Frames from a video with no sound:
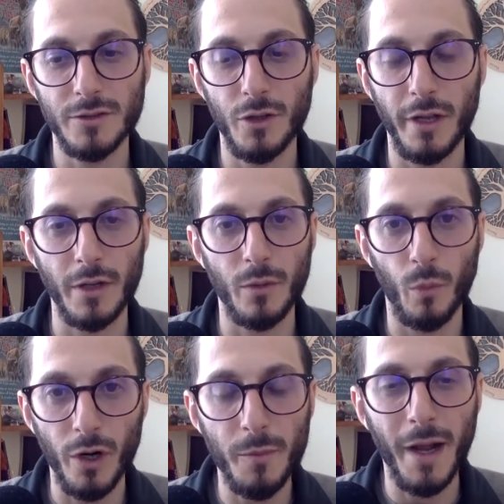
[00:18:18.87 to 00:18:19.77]
So then
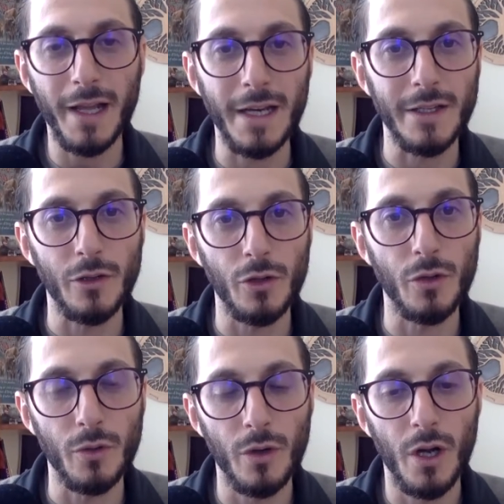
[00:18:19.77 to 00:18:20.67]
what am I going to
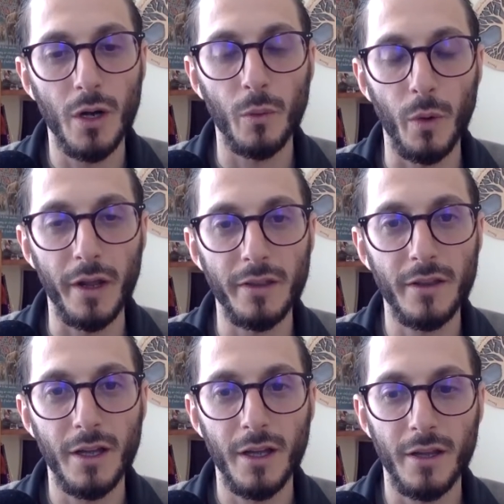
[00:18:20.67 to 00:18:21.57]
do
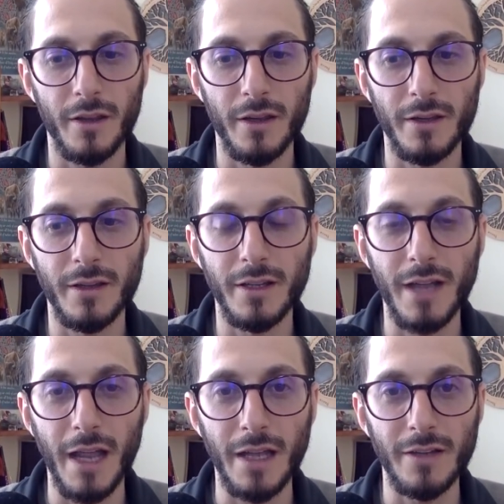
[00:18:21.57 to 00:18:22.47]
with the
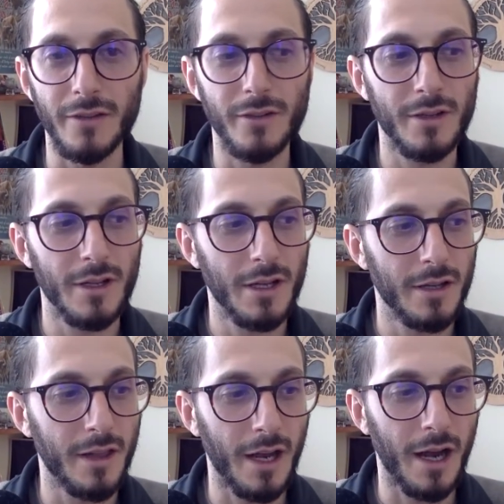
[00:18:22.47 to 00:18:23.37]
days
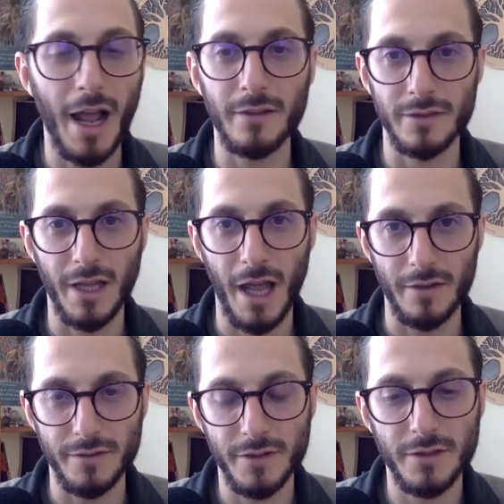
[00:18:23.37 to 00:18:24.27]
that I have
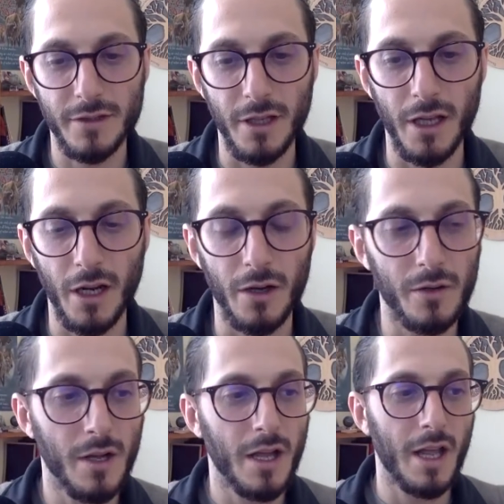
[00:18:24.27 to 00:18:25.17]
left,
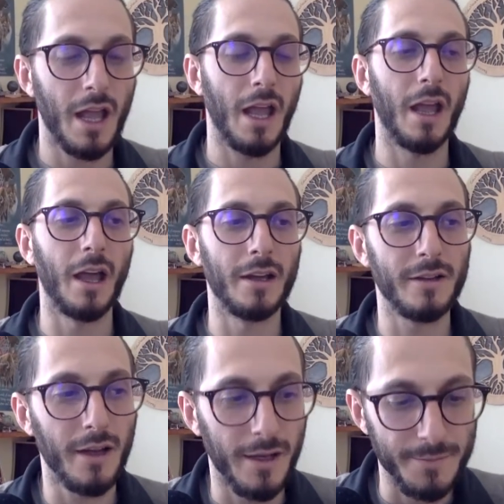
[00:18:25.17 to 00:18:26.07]

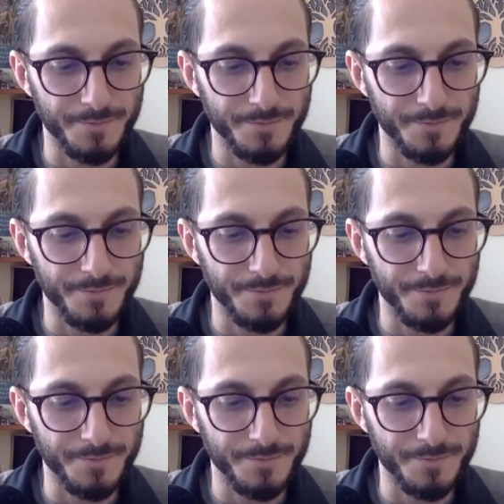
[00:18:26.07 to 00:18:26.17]
and